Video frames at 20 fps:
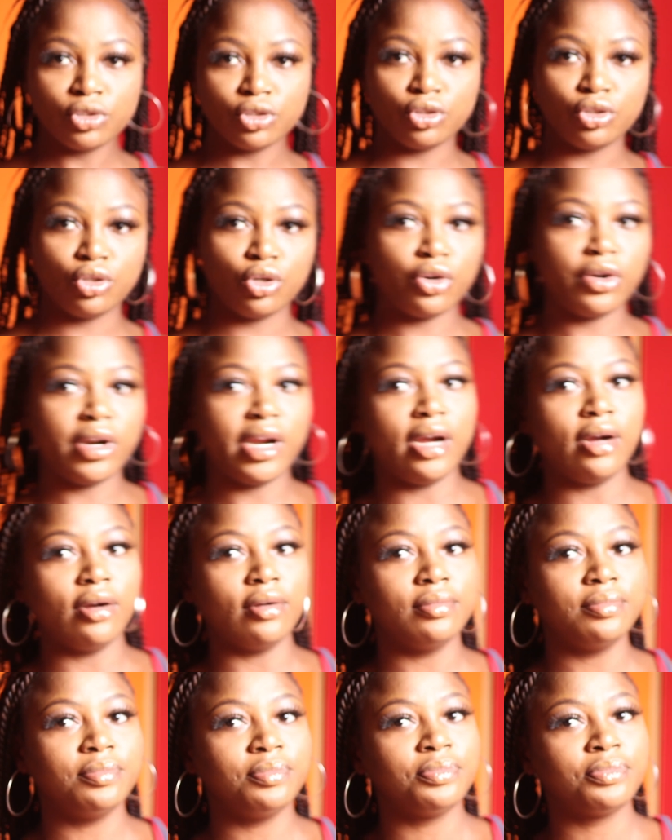
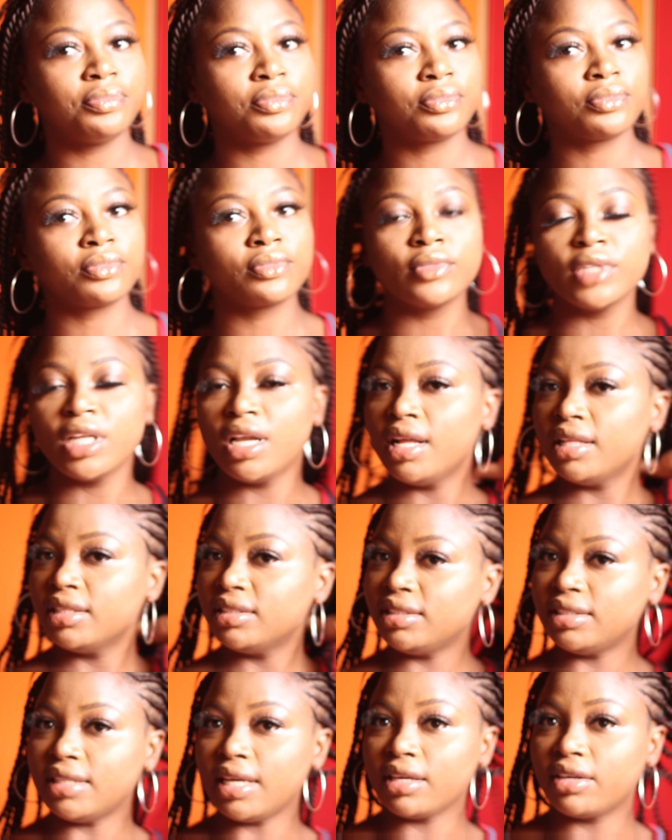tutorial.
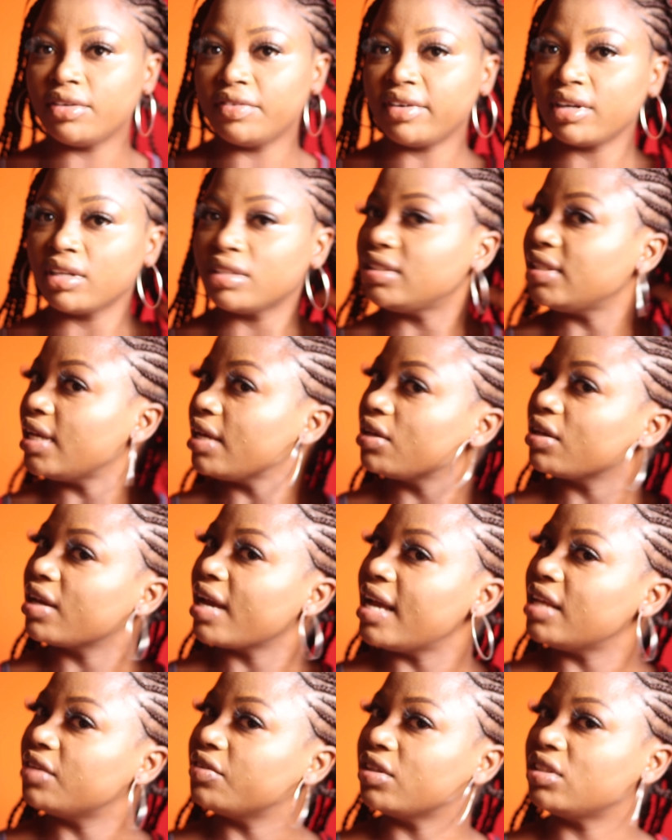Thank you
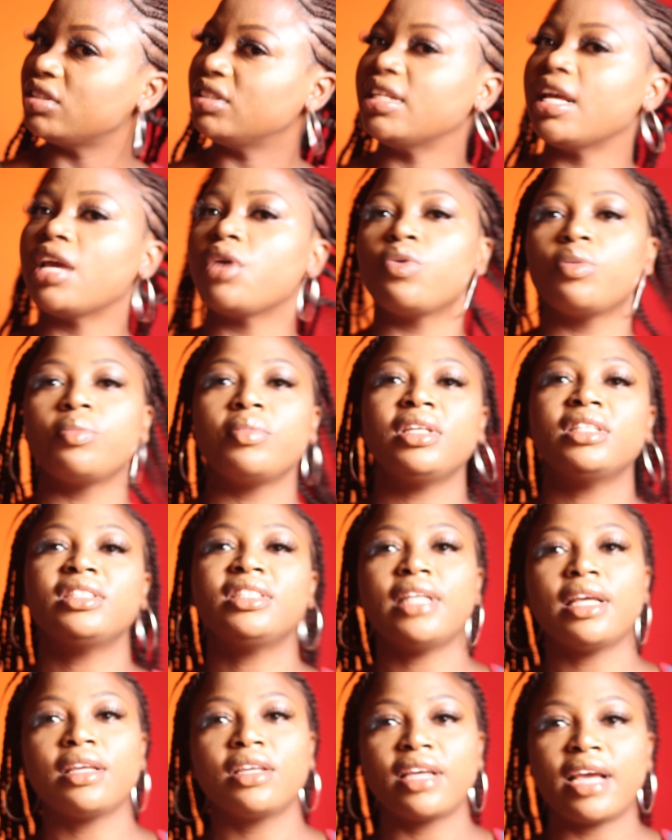guys for staying with me.
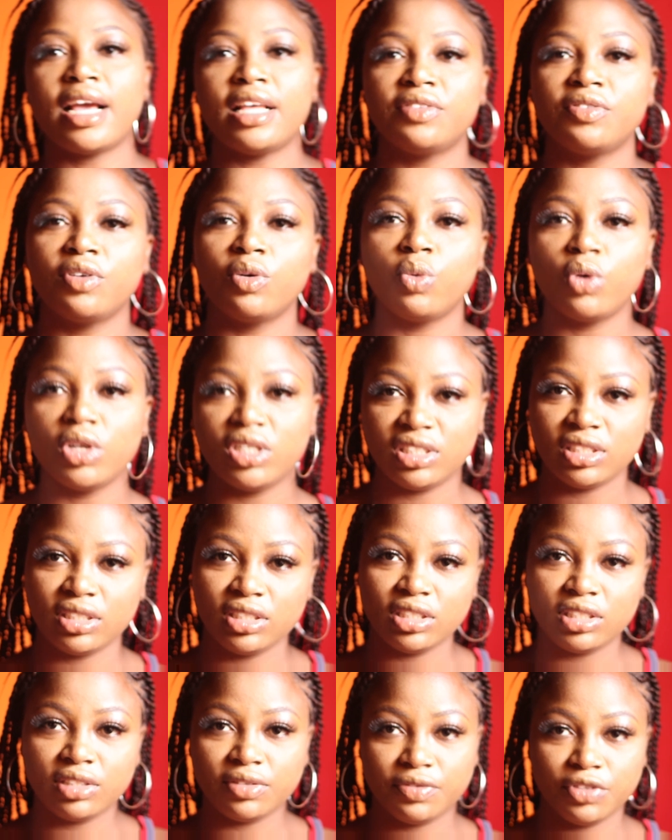Thank you guys for
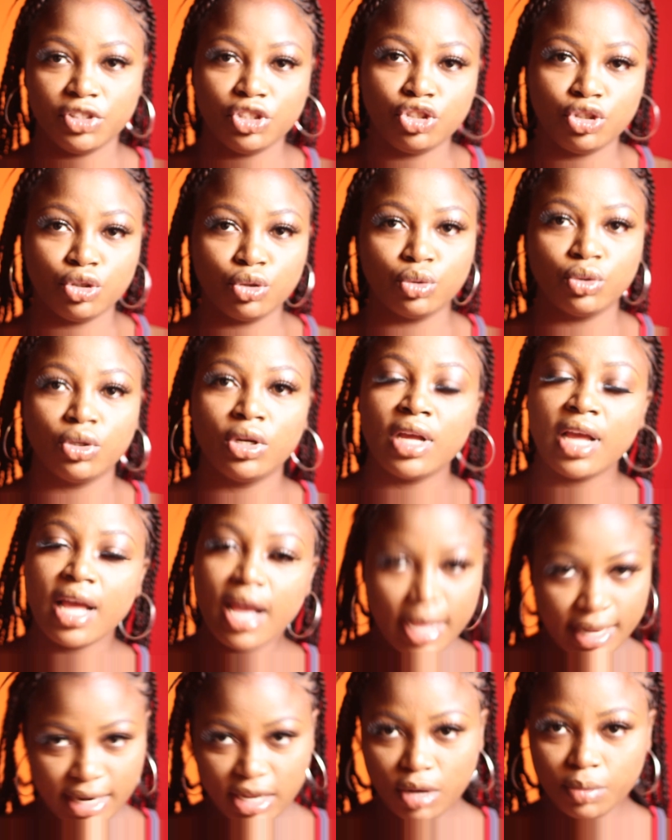watching this video,
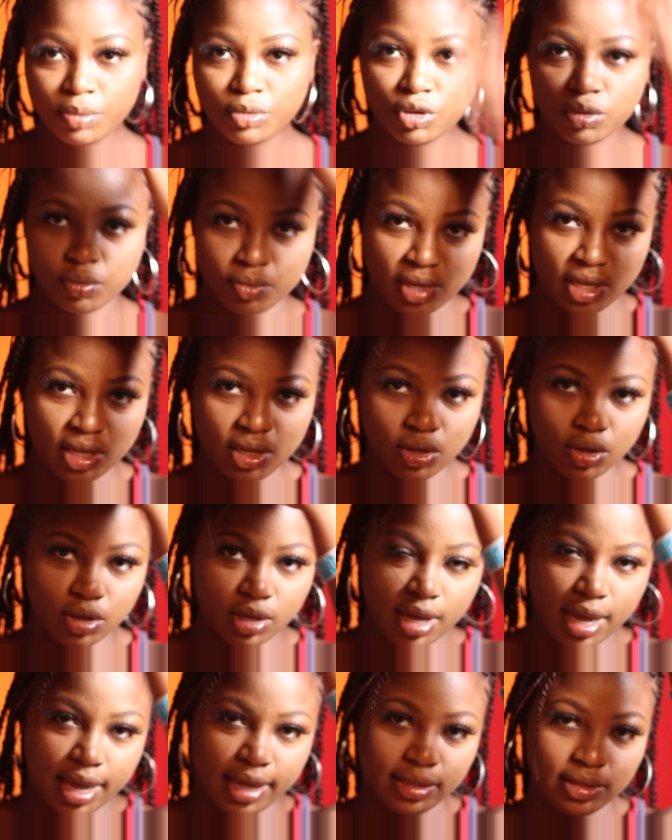and I hope to make you
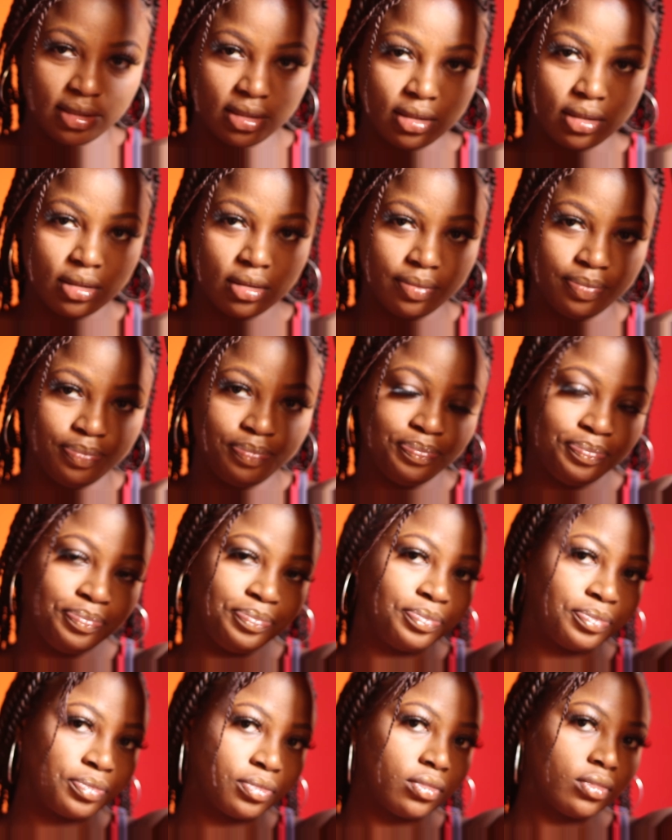guys,
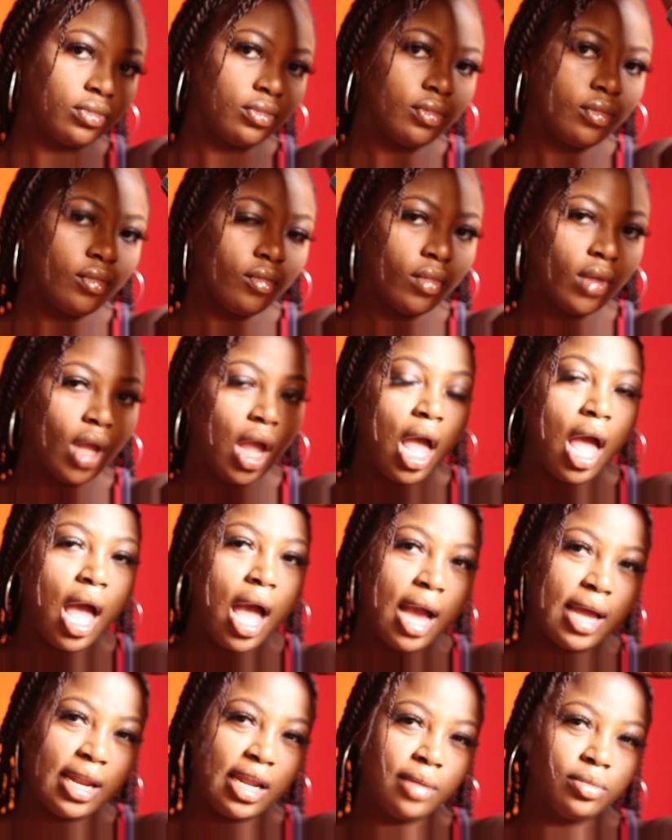
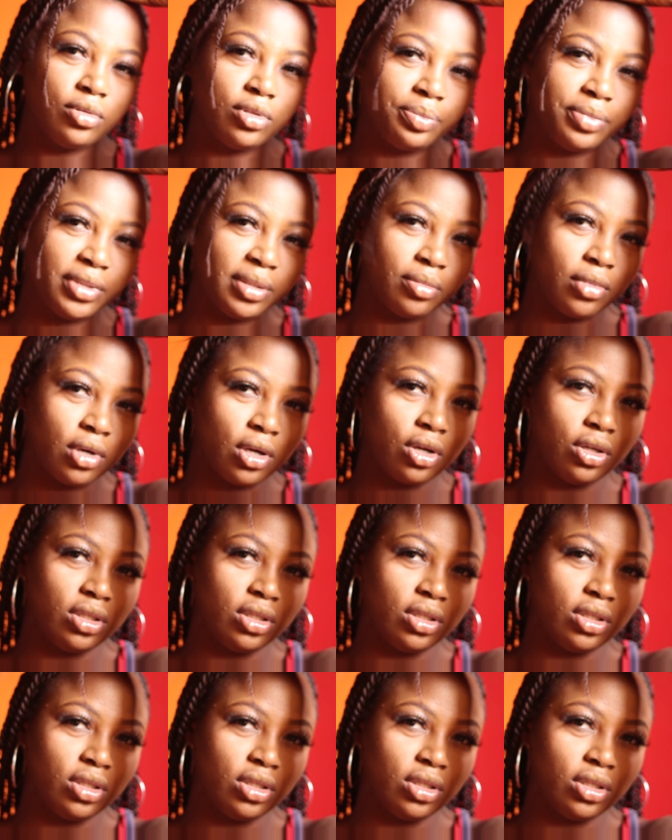and I hope to bring more